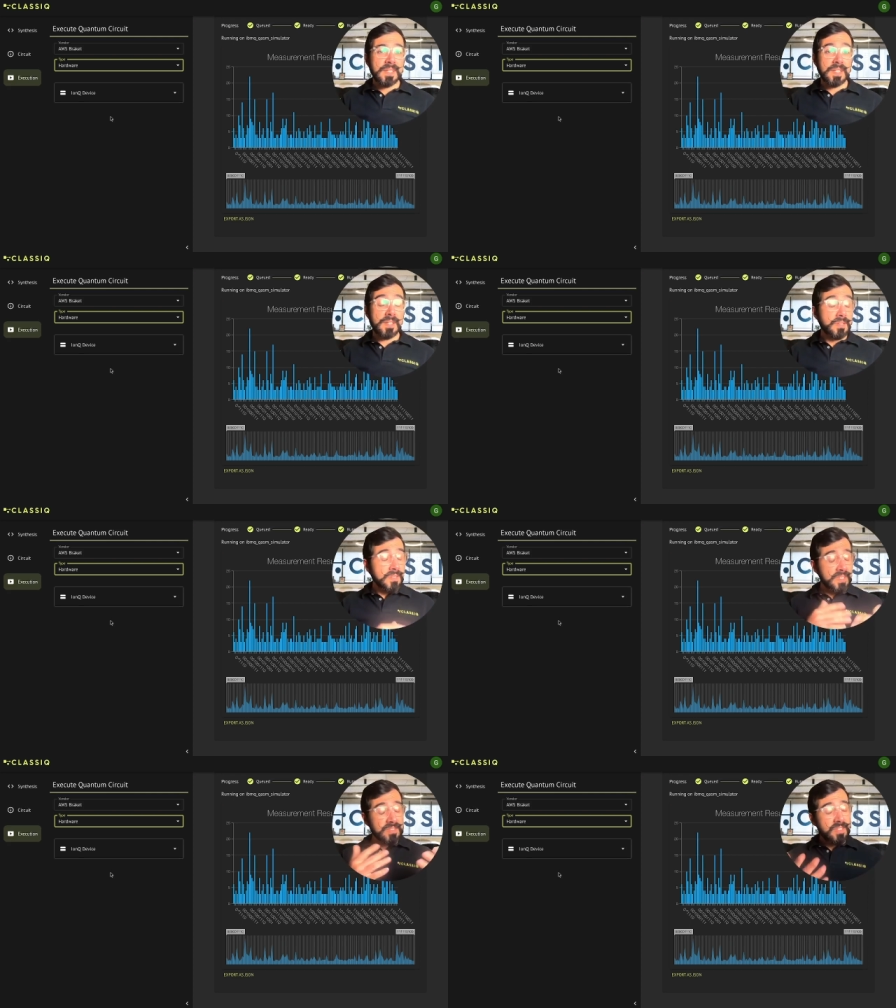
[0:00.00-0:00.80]
Uh,
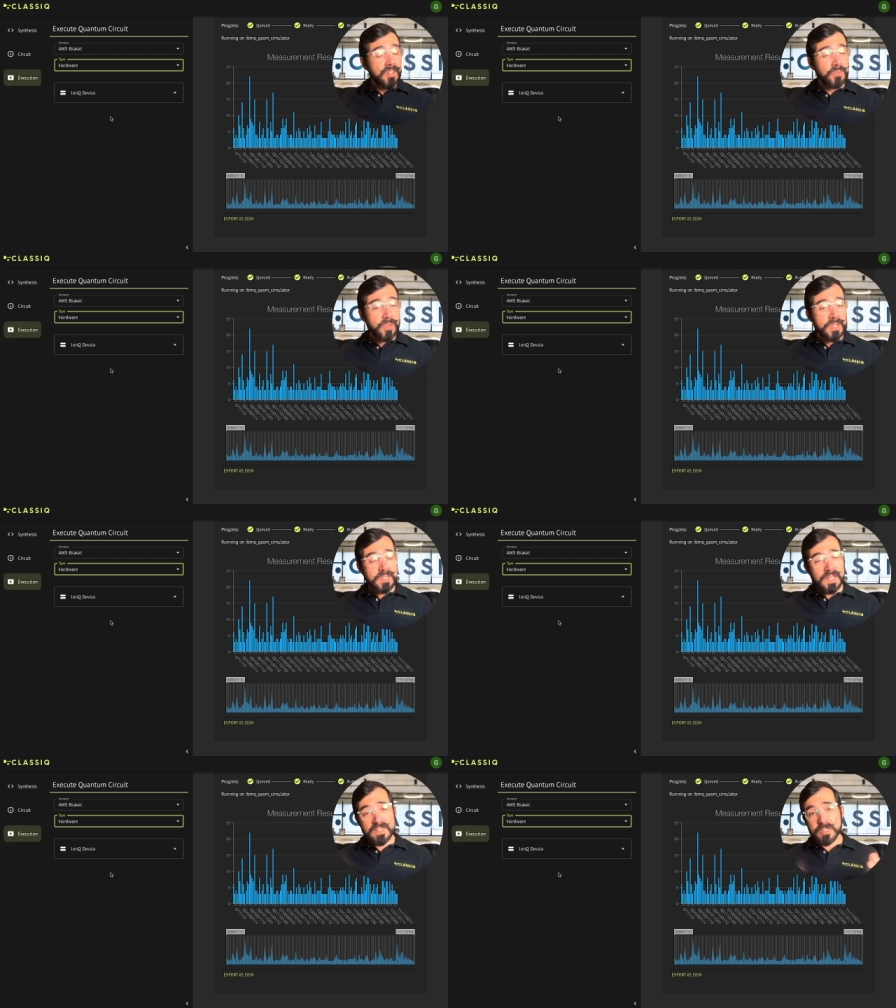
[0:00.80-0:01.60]
the software, the
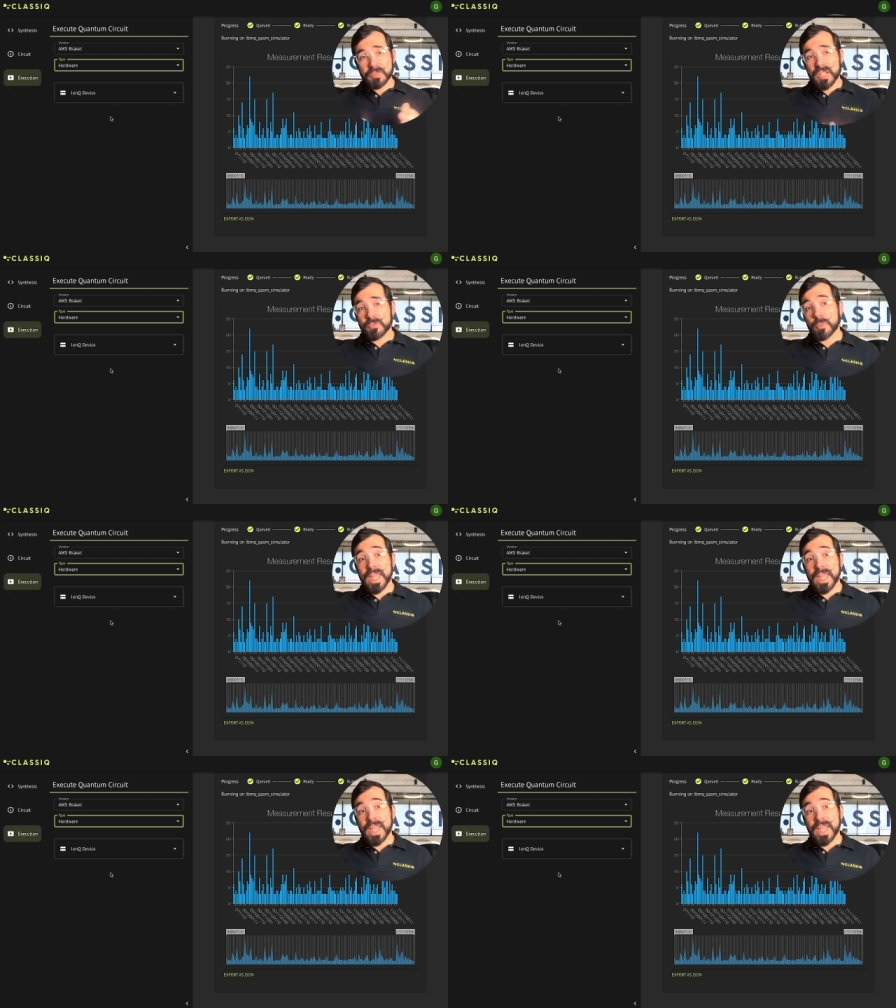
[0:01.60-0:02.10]
Classiq platform,